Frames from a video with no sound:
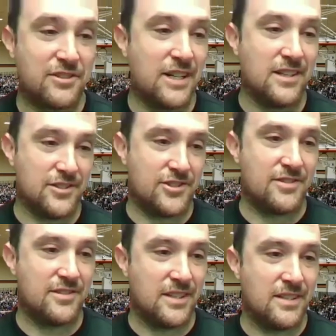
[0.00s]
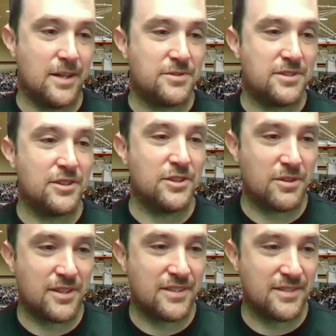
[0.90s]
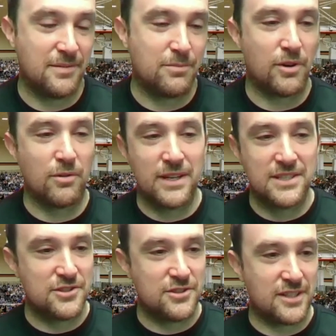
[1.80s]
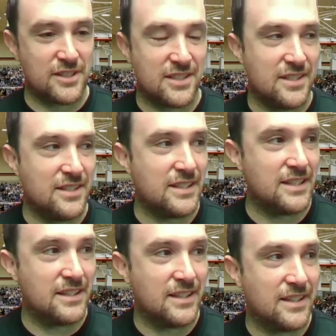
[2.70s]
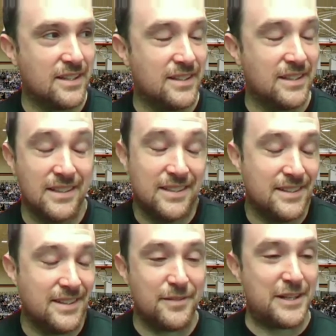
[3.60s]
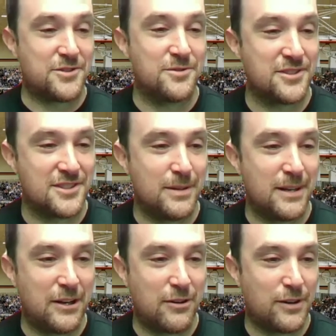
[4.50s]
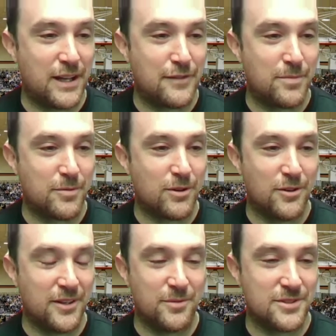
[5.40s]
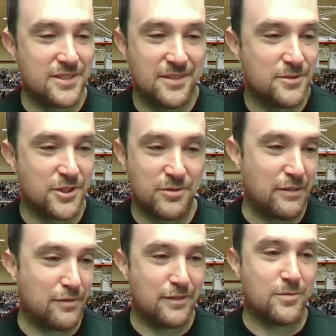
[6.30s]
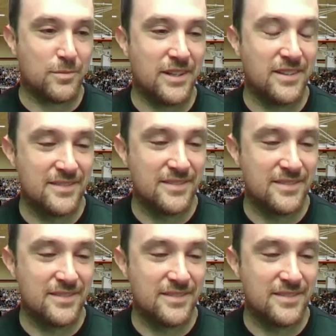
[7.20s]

College, uh, upstate New York. I'm born and raised in New York City, and uh, yeah, Vassar was just about an hour and a half up the road, and it was it was a great fit for me.